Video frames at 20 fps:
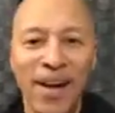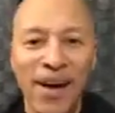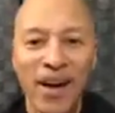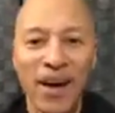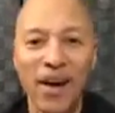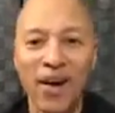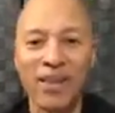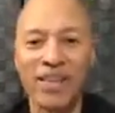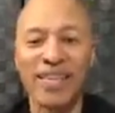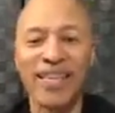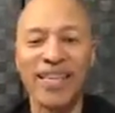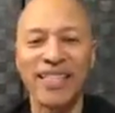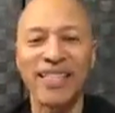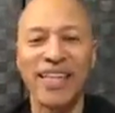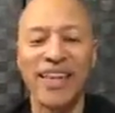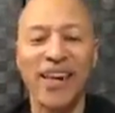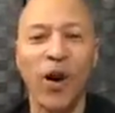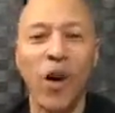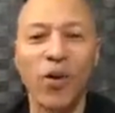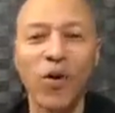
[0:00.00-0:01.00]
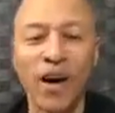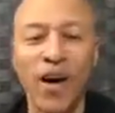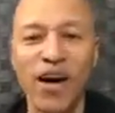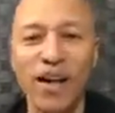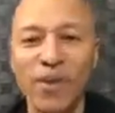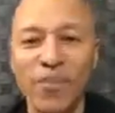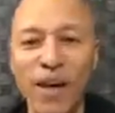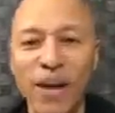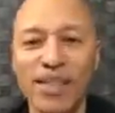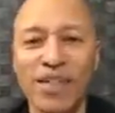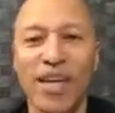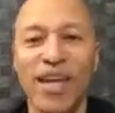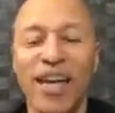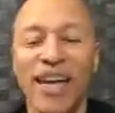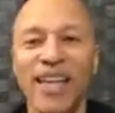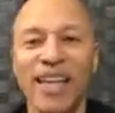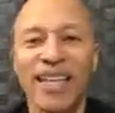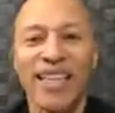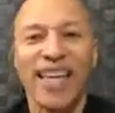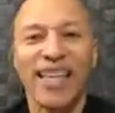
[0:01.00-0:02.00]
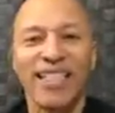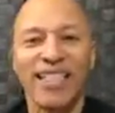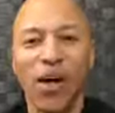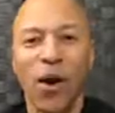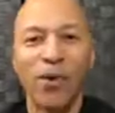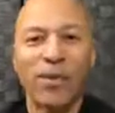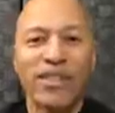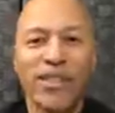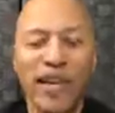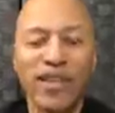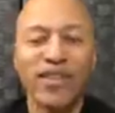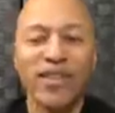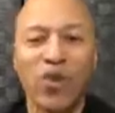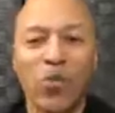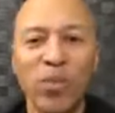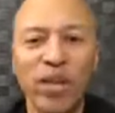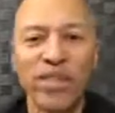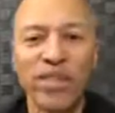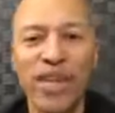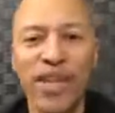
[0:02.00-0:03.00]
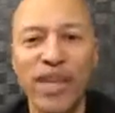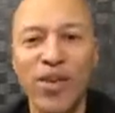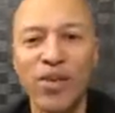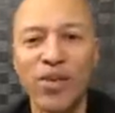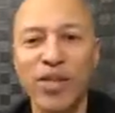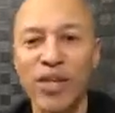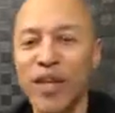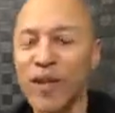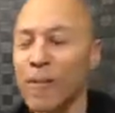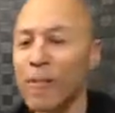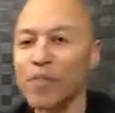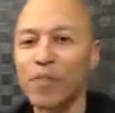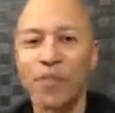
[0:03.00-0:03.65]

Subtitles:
Oh, CJ and Honey Badger, he's always got so much energy.